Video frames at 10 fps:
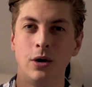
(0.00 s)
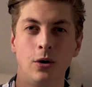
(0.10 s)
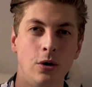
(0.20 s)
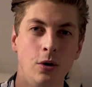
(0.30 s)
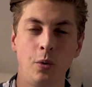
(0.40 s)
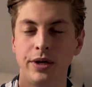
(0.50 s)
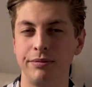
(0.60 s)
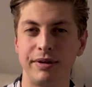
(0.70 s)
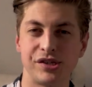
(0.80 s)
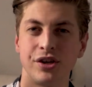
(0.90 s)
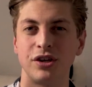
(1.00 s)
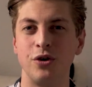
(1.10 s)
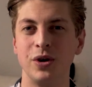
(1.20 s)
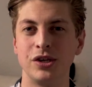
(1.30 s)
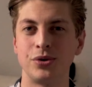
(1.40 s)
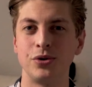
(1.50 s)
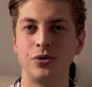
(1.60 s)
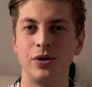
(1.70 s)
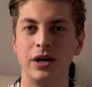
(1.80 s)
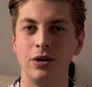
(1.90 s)
oh, what if it's not going
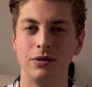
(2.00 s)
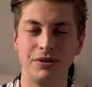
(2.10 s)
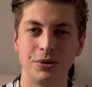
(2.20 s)
through and all of